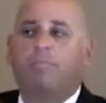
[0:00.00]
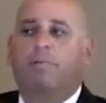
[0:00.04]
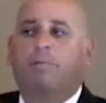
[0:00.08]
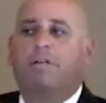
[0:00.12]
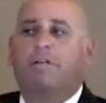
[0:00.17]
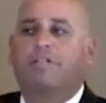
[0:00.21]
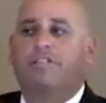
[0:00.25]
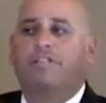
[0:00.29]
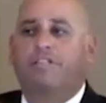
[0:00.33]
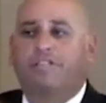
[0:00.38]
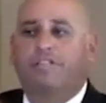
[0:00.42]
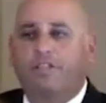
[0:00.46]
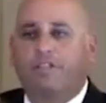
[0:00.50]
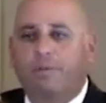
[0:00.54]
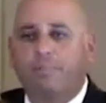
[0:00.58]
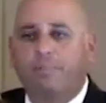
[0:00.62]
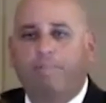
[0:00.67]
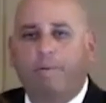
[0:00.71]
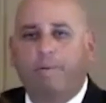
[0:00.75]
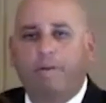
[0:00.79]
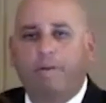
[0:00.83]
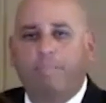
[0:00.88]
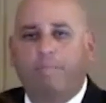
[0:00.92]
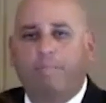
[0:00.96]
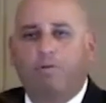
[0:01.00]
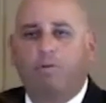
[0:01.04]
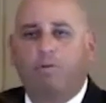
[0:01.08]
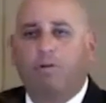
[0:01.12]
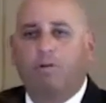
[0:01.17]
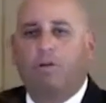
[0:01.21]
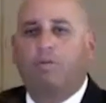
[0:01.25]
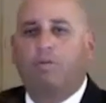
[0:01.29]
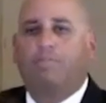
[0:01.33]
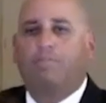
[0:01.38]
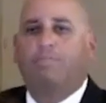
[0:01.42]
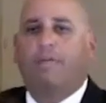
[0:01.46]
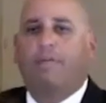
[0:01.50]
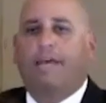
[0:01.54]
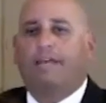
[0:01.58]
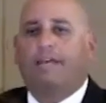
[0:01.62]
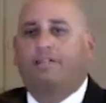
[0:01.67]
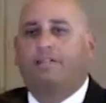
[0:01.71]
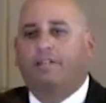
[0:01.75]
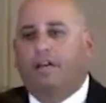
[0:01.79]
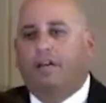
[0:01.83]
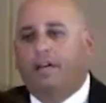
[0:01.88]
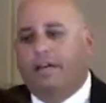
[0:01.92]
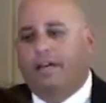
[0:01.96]
But in some people, it
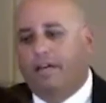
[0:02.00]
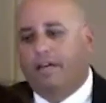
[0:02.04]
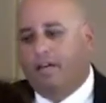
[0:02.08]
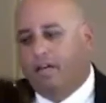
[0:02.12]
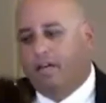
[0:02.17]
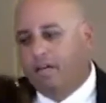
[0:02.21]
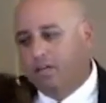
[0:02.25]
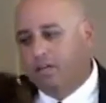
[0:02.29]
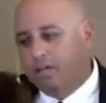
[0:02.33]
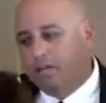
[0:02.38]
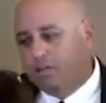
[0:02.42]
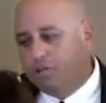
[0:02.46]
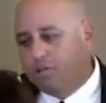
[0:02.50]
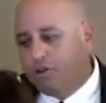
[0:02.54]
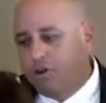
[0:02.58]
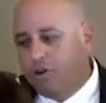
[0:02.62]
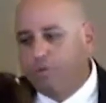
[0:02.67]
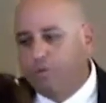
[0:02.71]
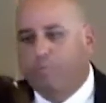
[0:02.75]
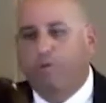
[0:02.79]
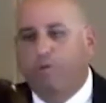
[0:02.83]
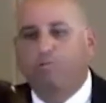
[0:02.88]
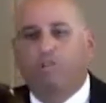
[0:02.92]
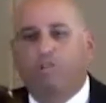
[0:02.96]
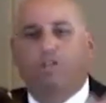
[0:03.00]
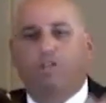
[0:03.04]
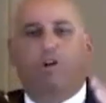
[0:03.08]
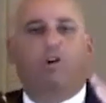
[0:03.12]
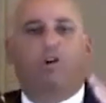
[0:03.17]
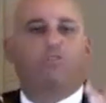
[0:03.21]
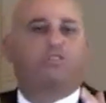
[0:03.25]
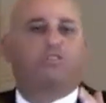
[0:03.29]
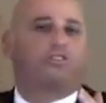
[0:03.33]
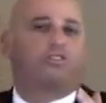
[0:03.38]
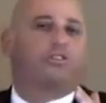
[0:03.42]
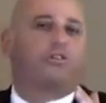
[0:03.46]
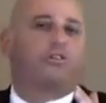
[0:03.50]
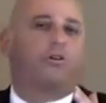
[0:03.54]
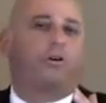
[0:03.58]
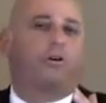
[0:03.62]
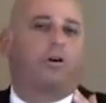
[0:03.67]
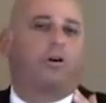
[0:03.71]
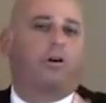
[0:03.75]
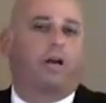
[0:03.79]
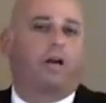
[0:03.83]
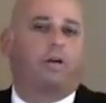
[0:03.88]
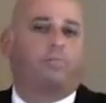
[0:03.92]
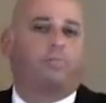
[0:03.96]
makes a turbocharged
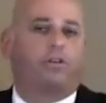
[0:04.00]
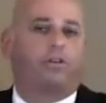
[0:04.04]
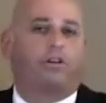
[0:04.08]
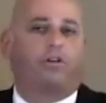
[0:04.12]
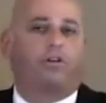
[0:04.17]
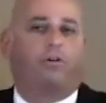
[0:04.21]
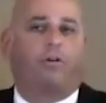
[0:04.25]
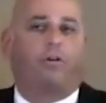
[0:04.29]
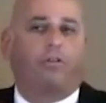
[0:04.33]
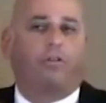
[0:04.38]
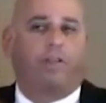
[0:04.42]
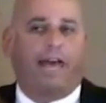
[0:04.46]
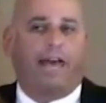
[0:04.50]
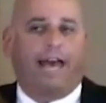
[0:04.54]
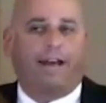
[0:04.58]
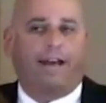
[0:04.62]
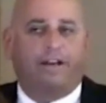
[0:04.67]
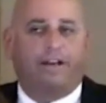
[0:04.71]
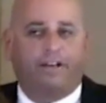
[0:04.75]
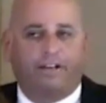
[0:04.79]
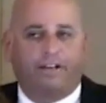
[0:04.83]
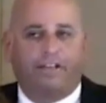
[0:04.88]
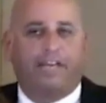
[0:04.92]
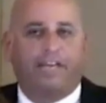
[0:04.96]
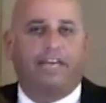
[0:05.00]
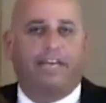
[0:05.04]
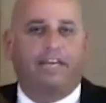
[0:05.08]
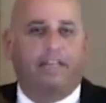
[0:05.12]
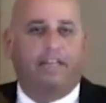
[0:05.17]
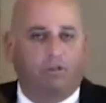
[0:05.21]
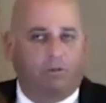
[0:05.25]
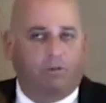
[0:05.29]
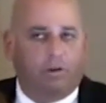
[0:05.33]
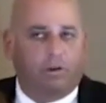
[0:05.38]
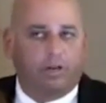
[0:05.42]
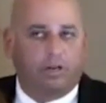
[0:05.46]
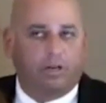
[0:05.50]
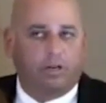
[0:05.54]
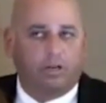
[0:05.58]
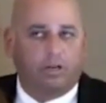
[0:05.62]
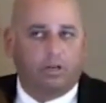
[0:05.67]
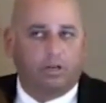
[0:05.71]
scar, and we call that a keloid.